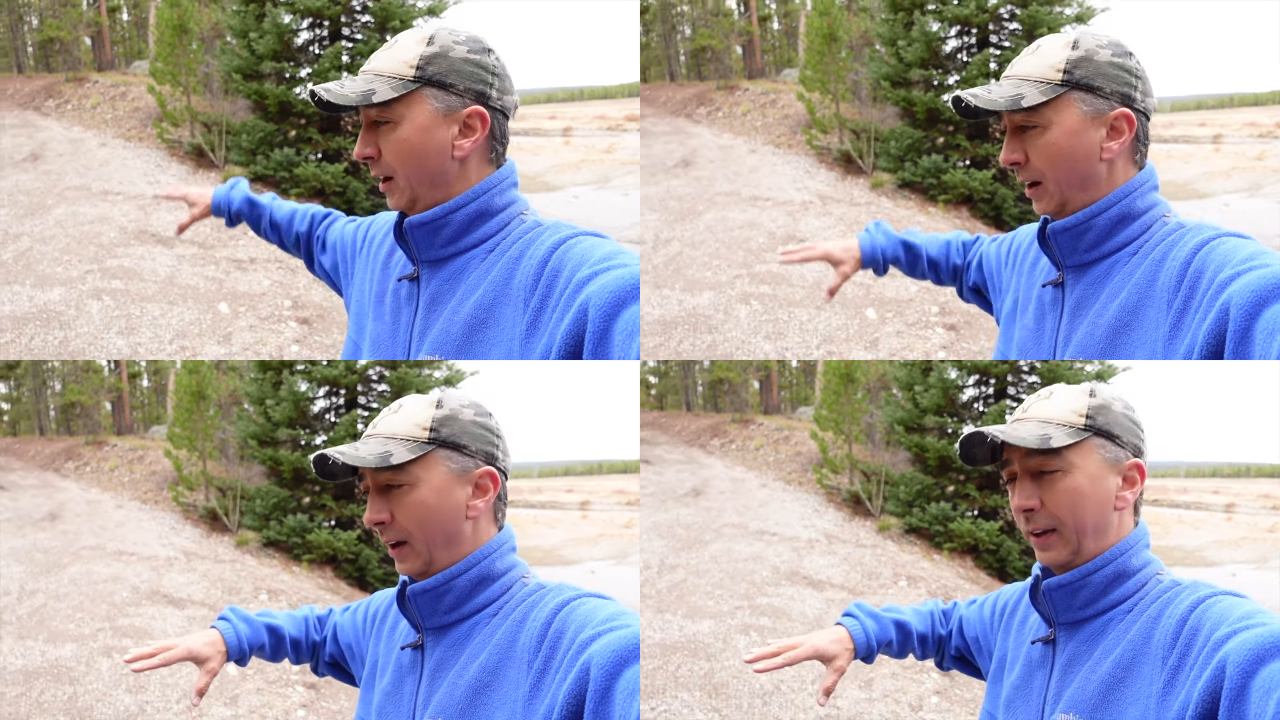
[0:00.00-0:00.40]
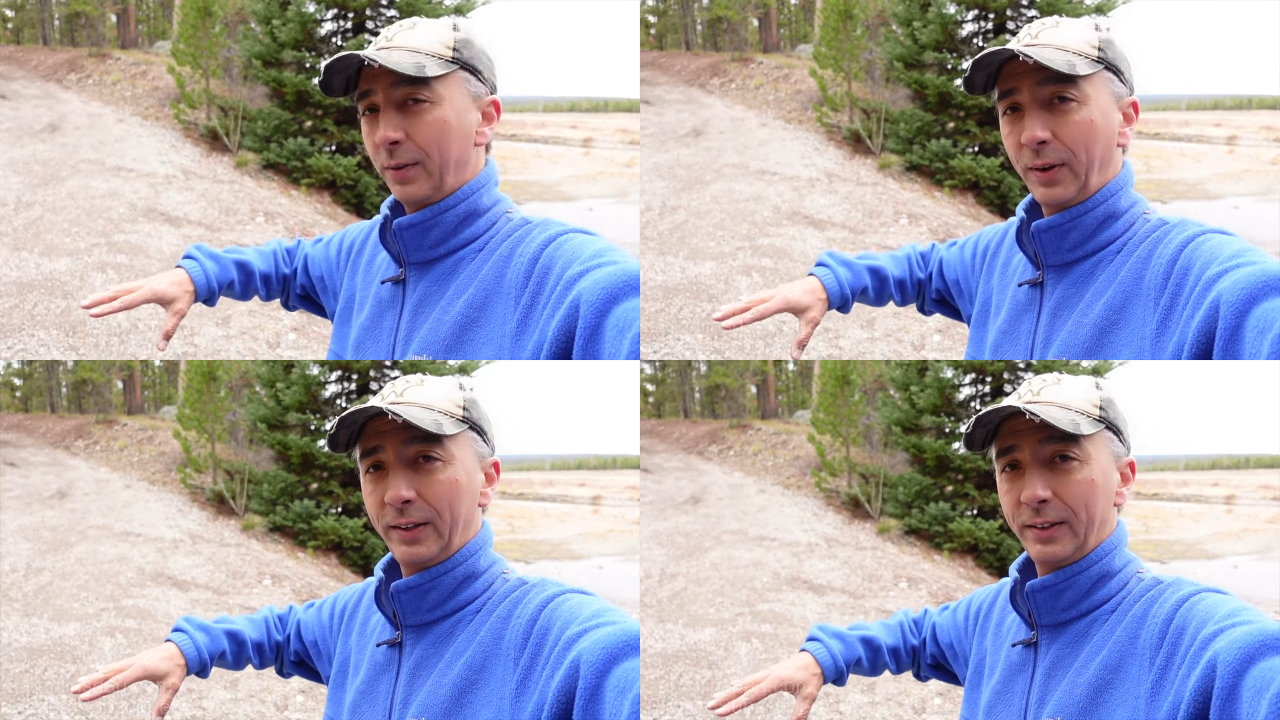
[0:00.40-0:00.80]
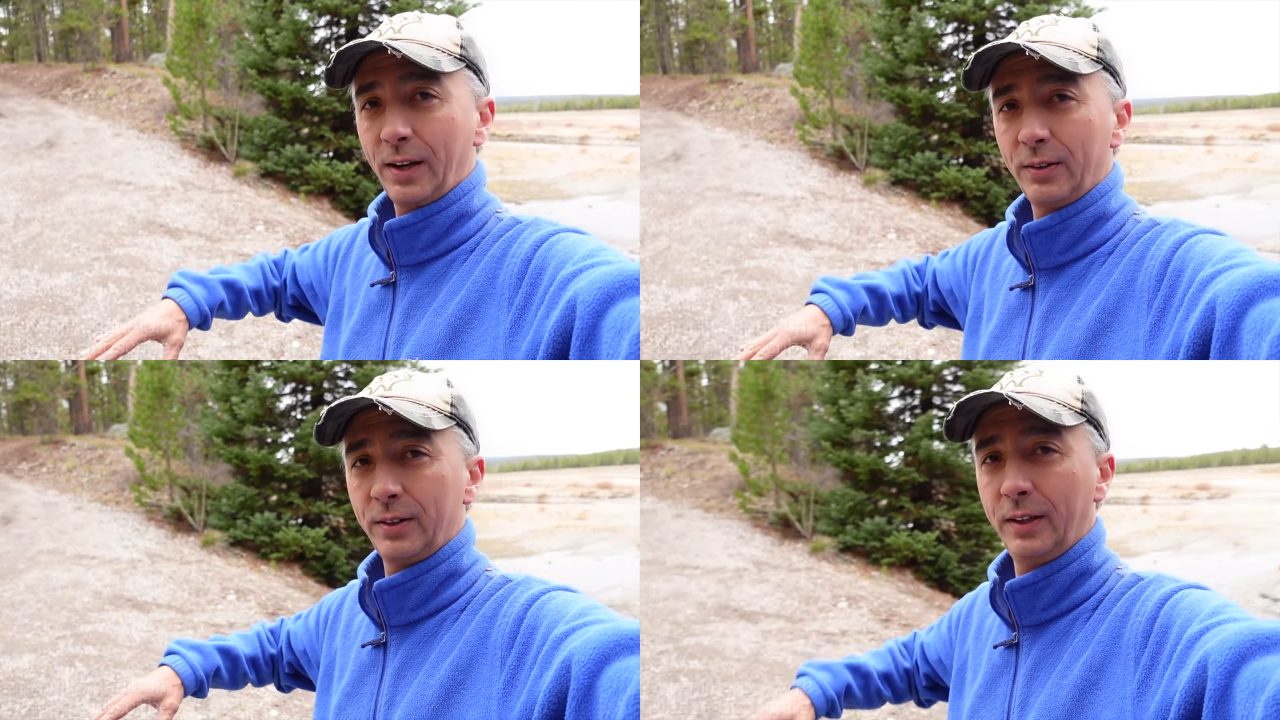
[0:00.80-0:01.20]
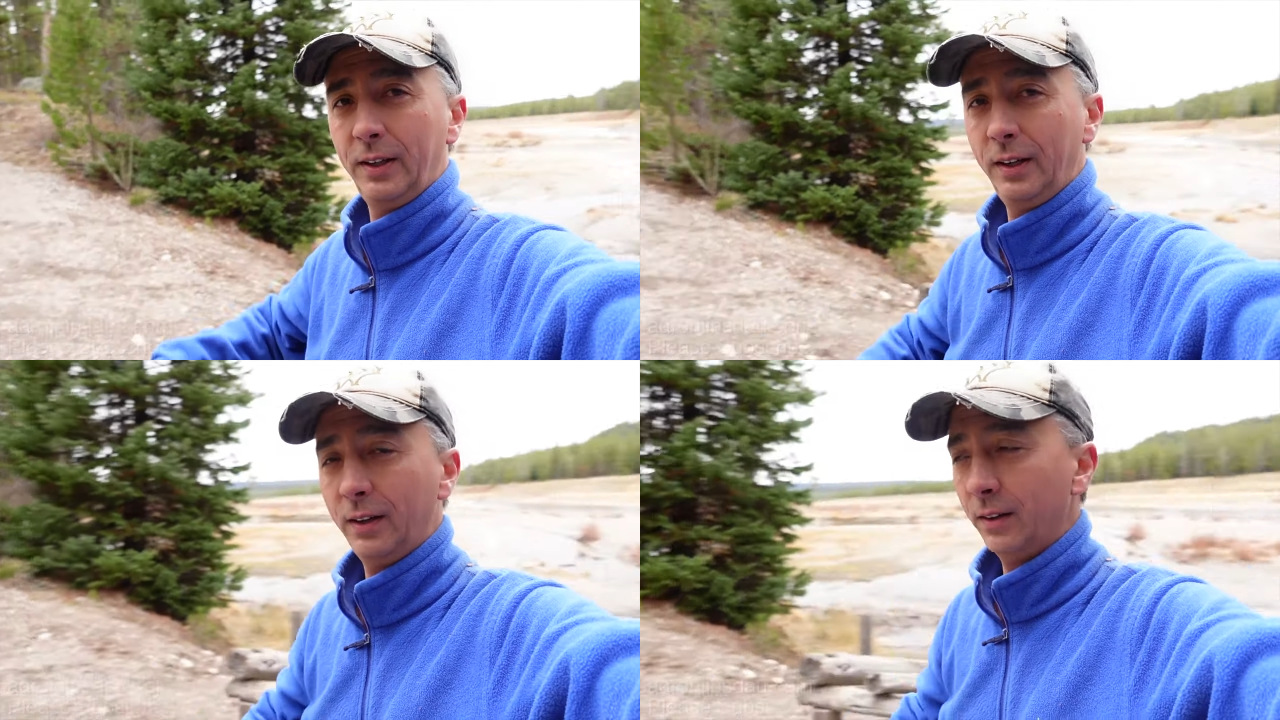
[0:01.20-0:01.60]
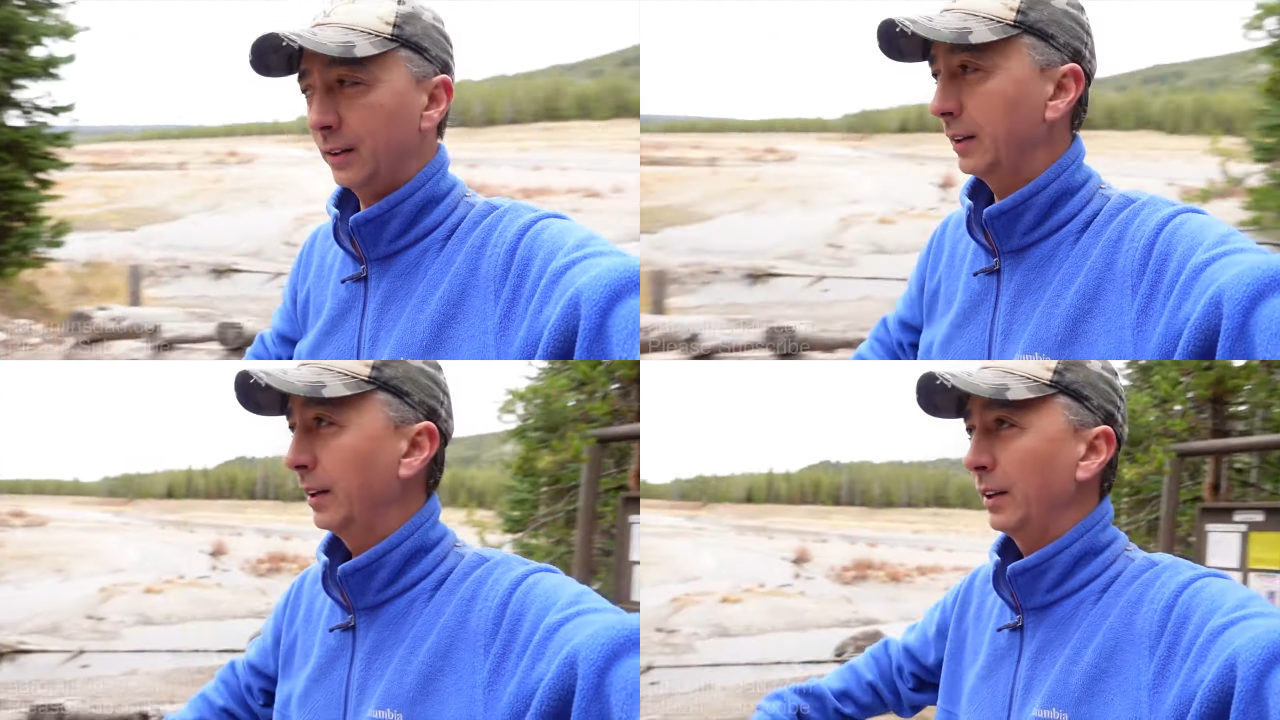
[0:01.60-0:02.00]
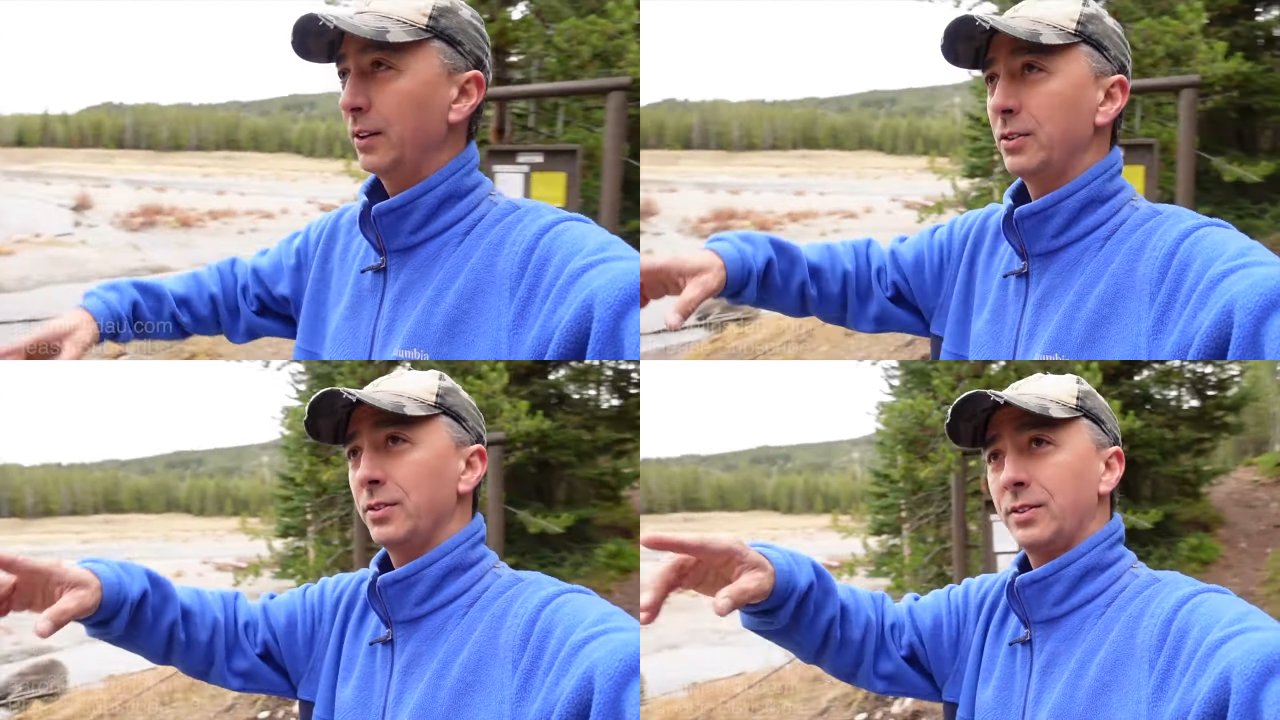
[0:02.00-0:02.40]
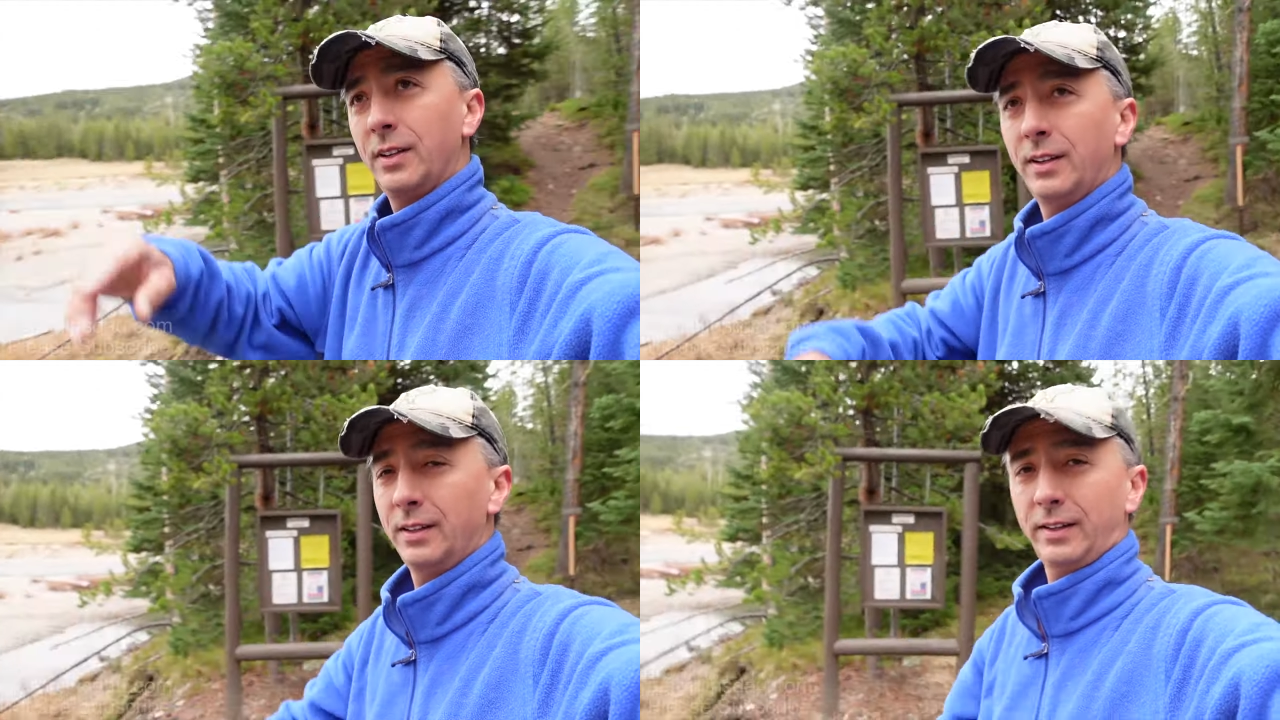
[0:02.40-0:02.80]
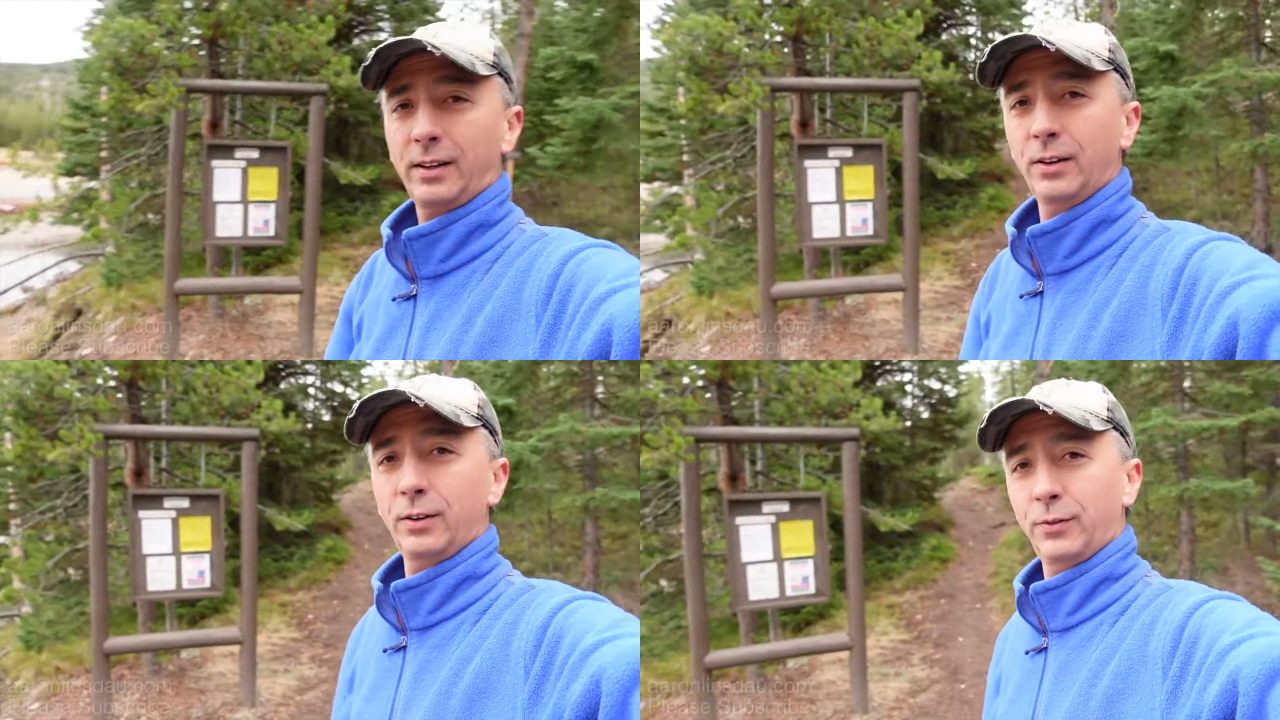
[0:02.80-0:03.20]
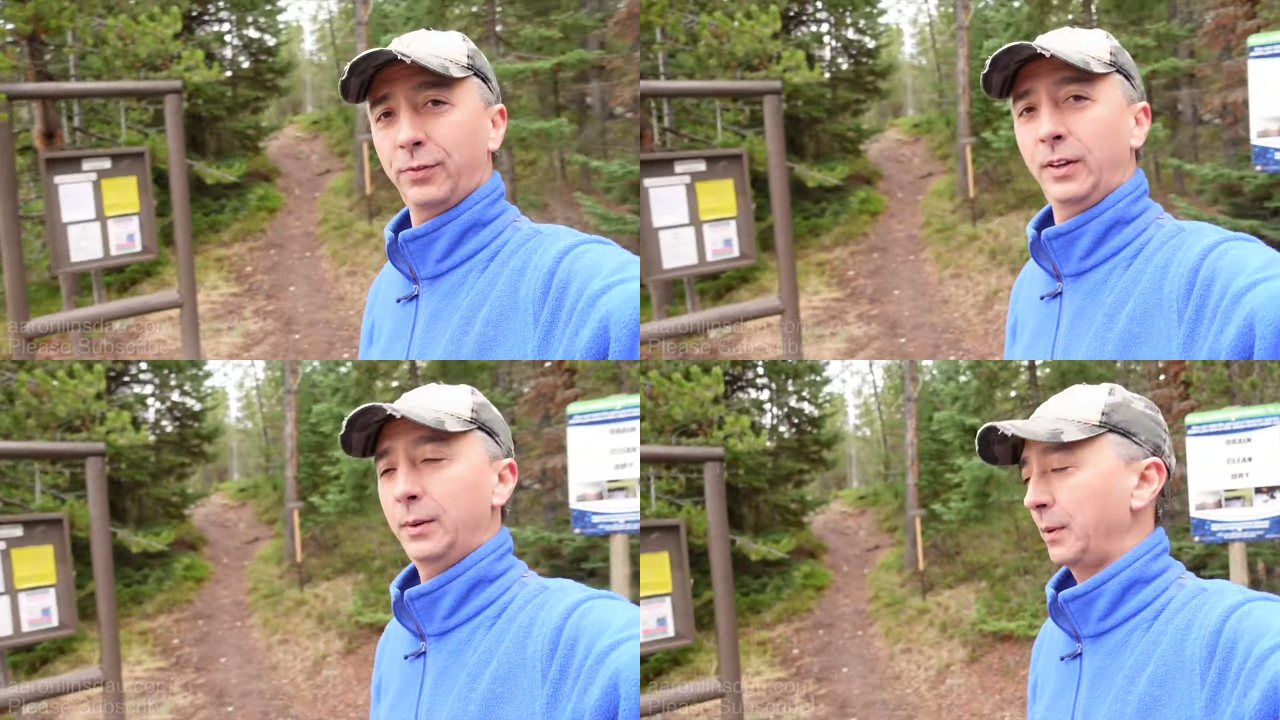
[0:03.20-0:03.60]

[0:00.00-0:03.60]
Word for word: hike right down to here, just uh, like 100 feet,